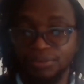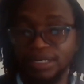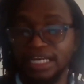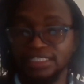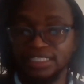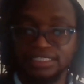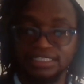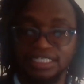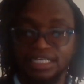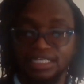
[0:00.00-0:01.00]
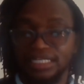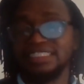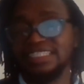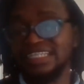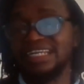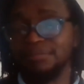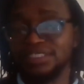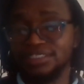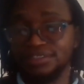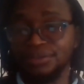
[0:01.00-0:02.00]
So what I did is I did the
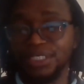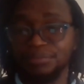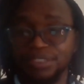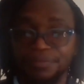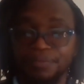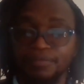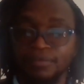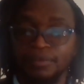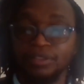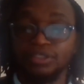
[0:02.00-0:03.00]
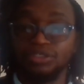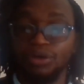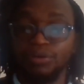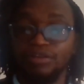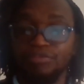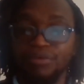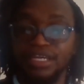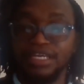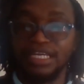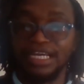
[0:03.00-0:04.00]
numbers knowing me. So if
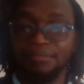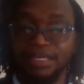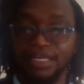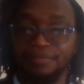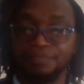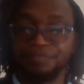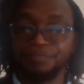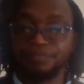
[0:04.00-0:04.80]
we come here